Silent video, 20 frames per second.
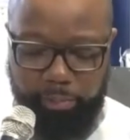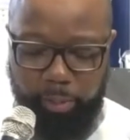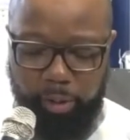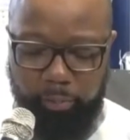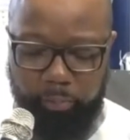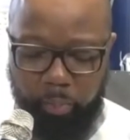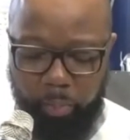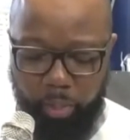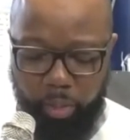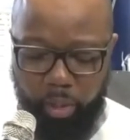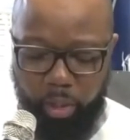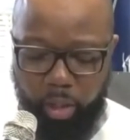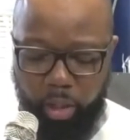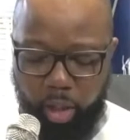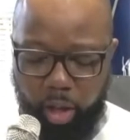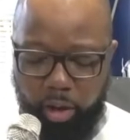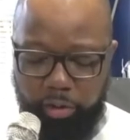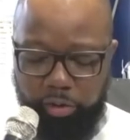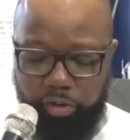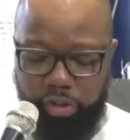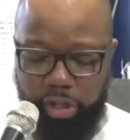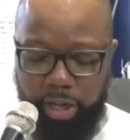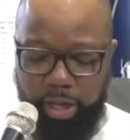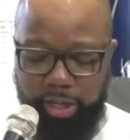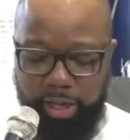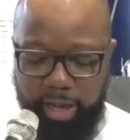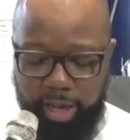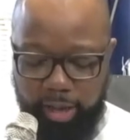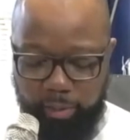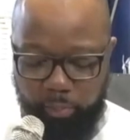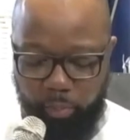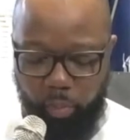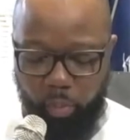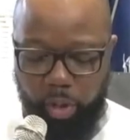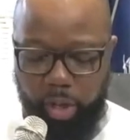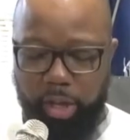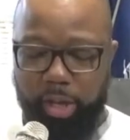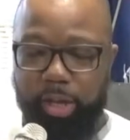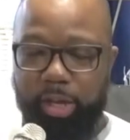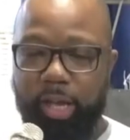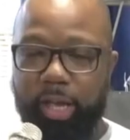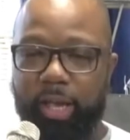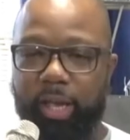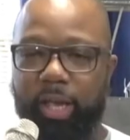But understand that in